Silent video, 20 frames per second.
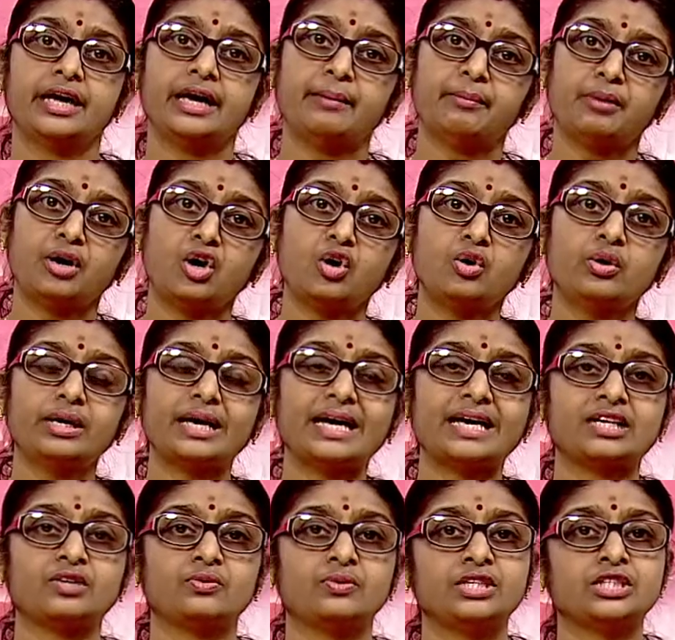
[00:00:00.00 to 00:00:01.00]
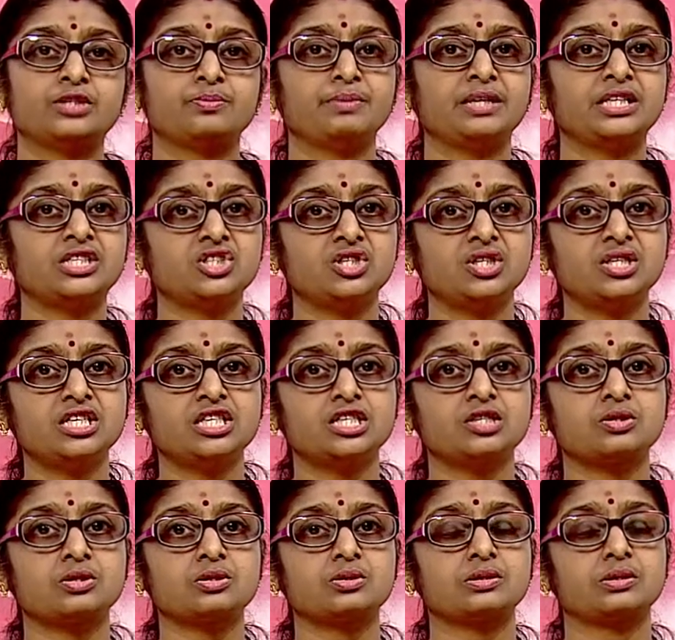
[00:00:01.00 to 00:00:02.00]
Amount at which machine
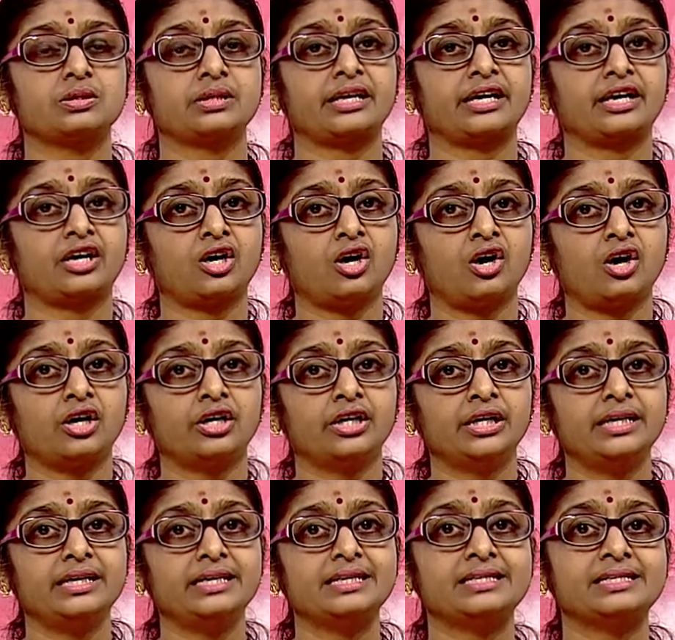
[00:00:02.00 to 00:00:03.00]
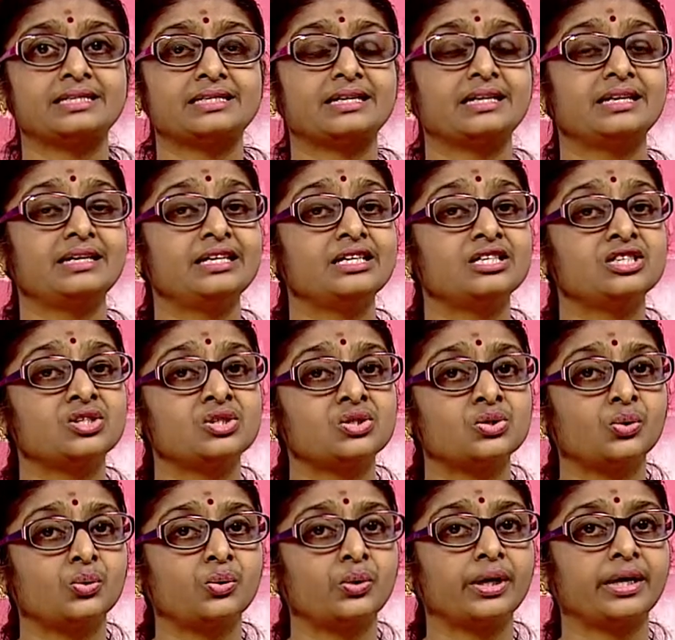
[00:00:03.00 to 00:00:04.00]
is recorded is the
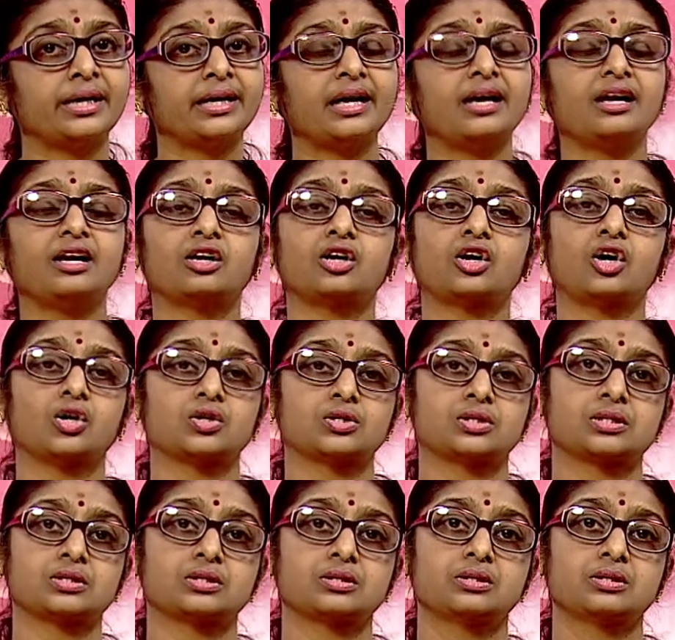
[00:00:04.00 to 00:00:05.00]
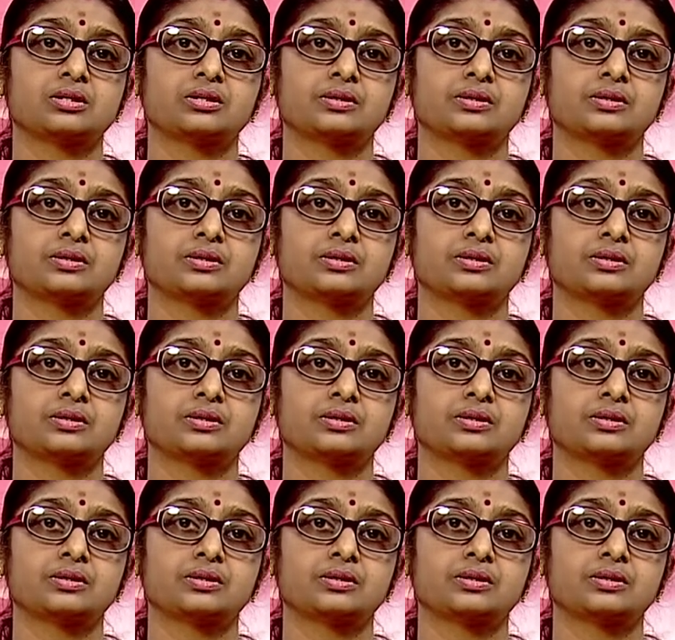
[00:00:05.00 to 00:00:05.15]
historical cost.